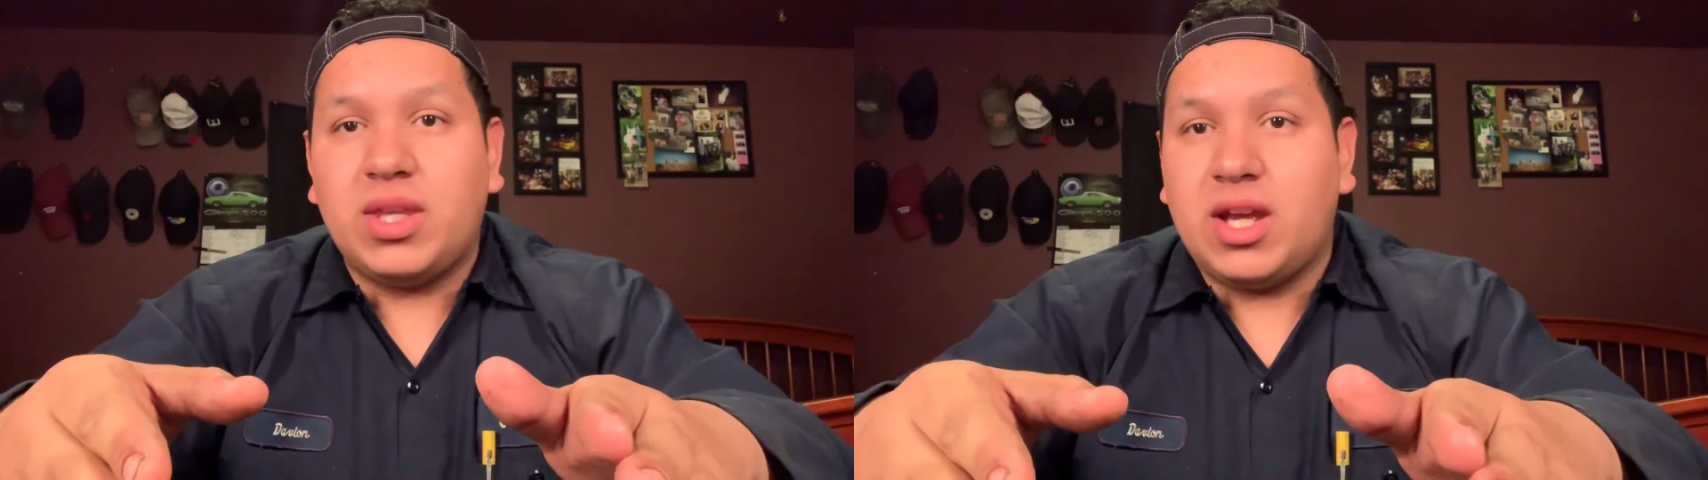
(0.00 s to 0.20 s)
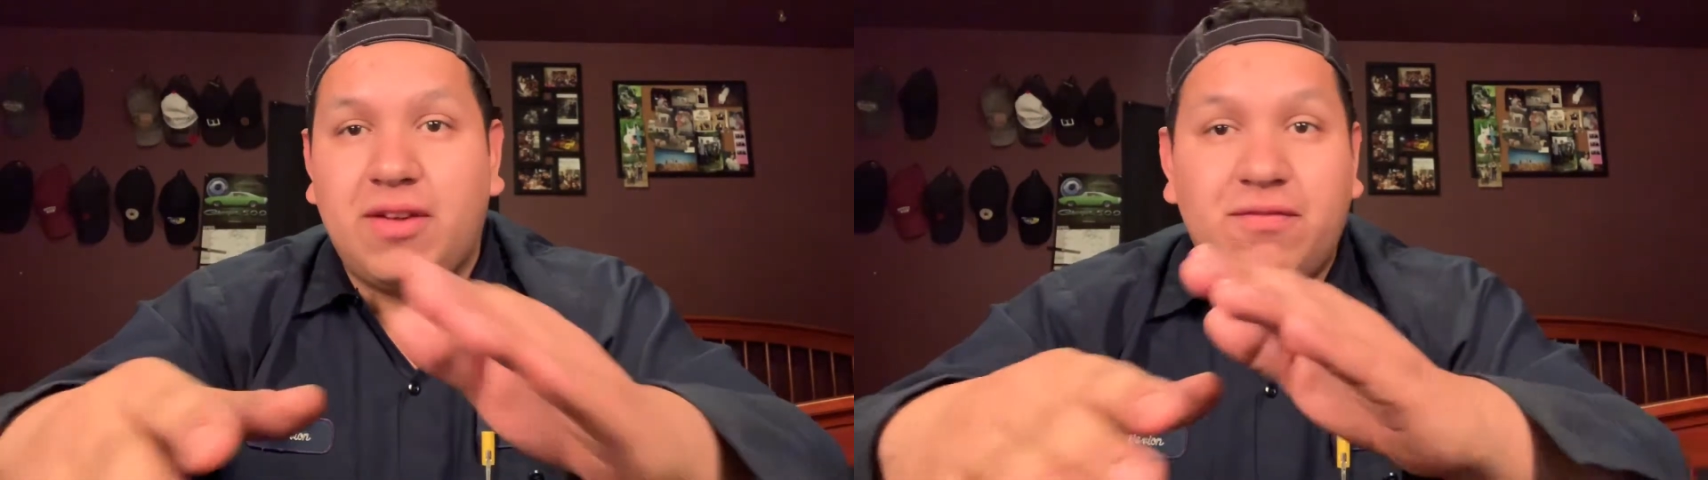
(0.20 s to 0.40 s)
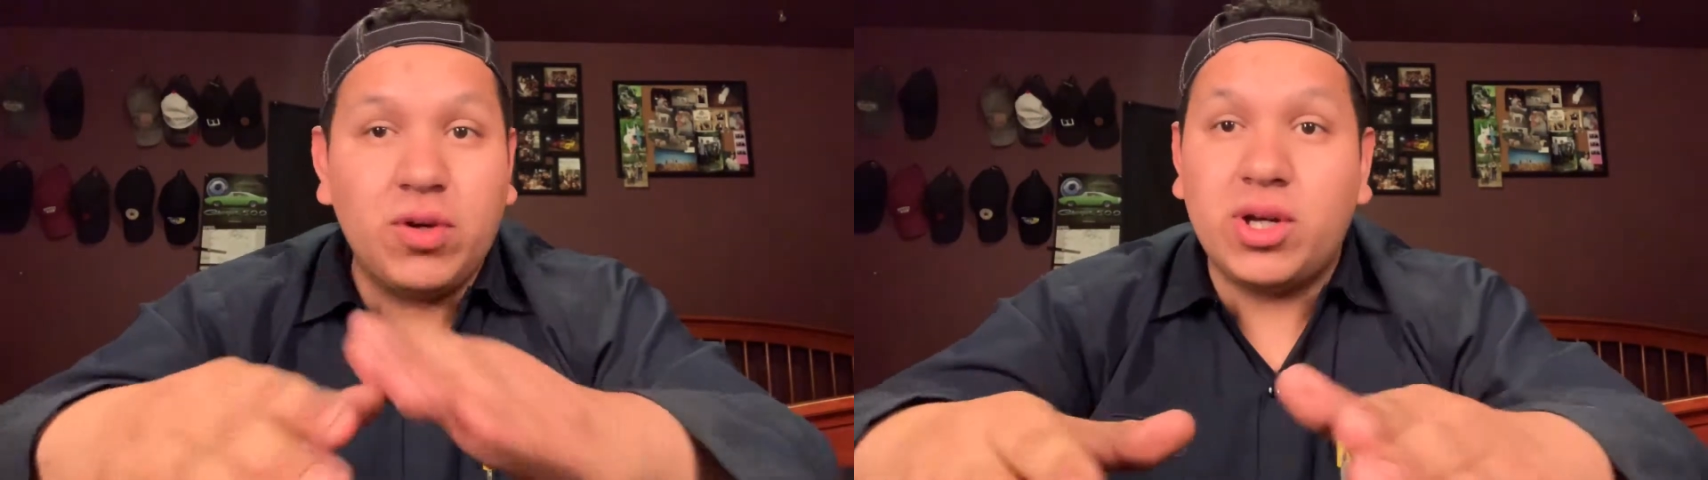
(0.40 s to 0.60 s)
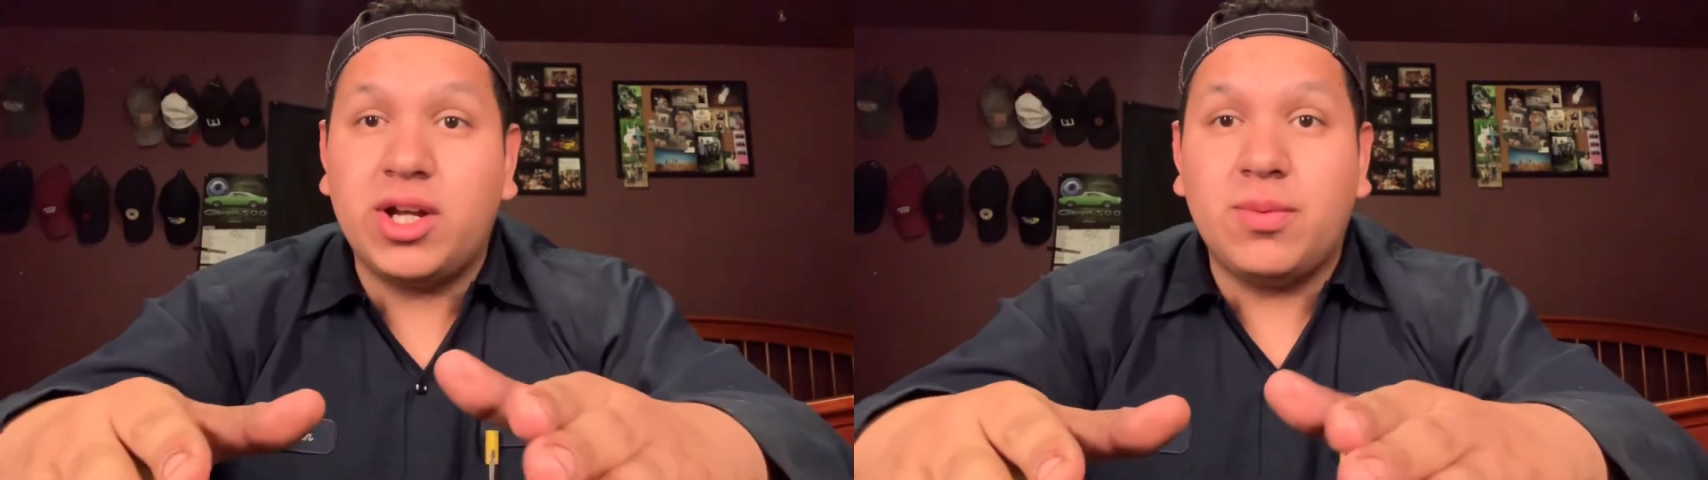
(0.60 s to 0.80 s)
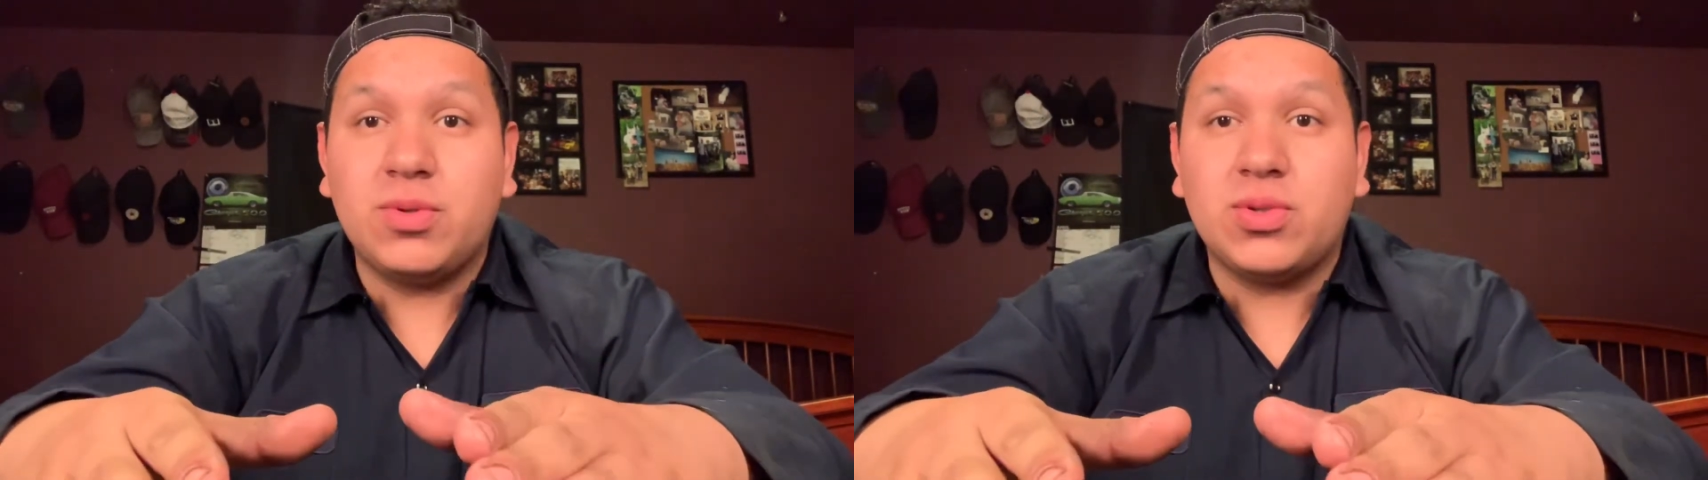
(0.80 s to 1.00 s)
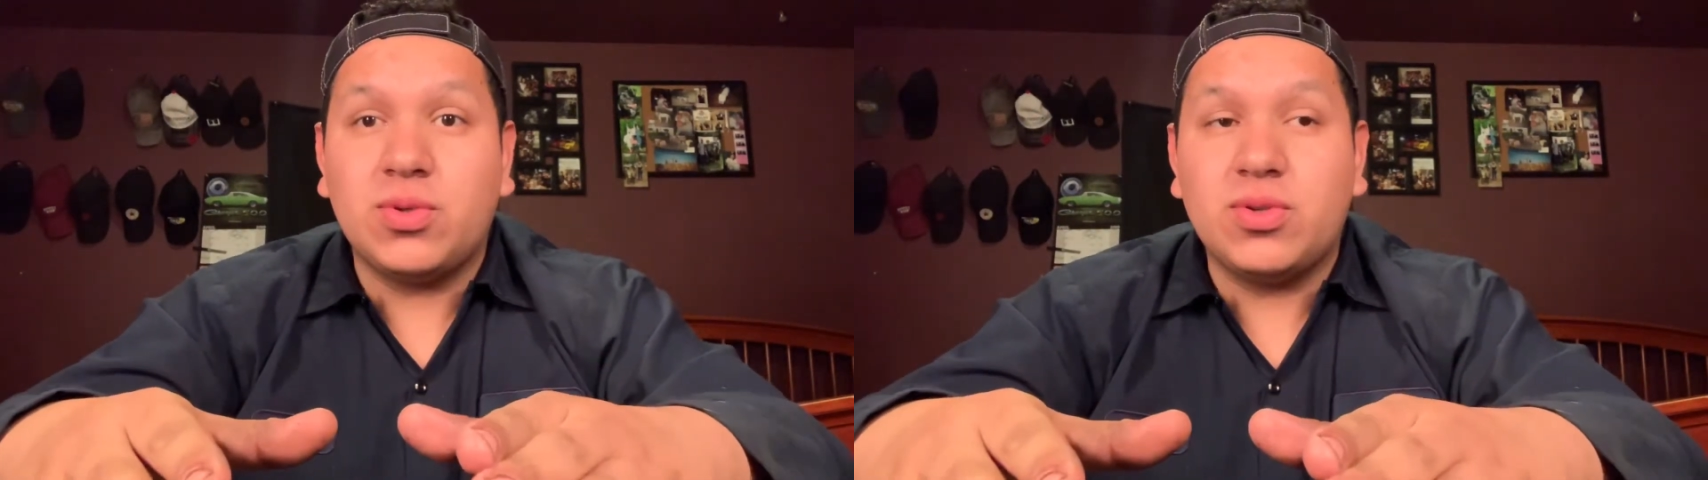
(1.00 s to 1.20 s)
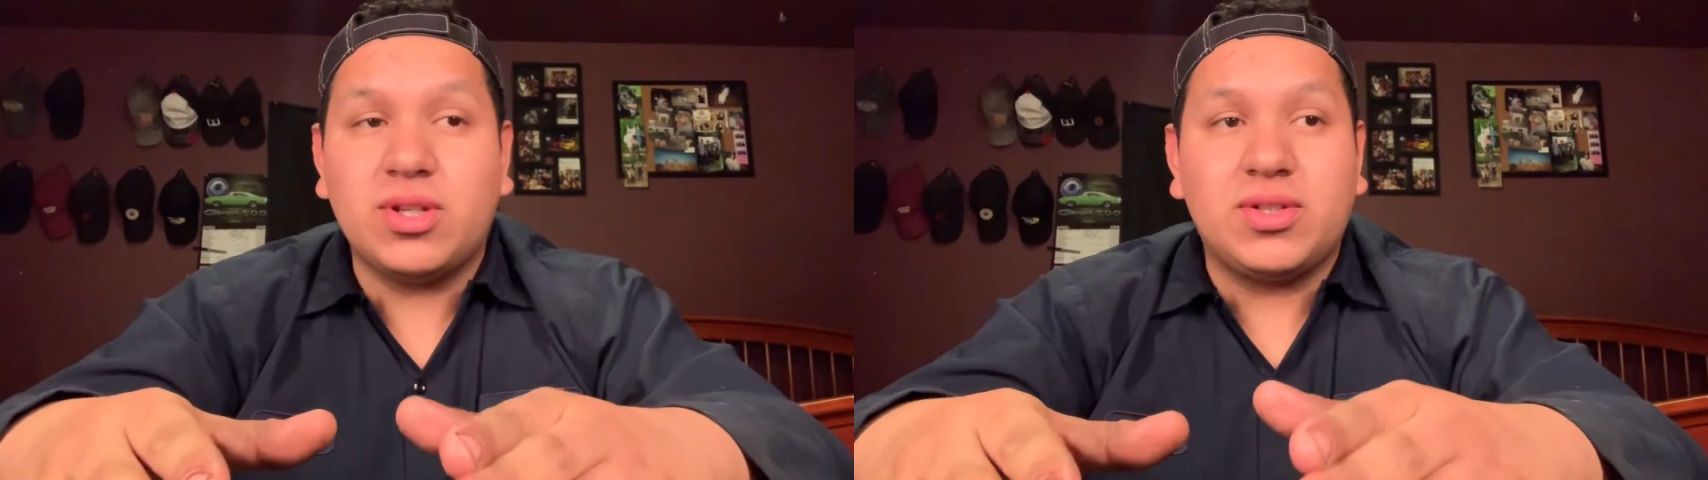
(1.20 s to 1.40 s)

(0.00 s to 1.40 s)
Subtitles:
I filled it up with tools.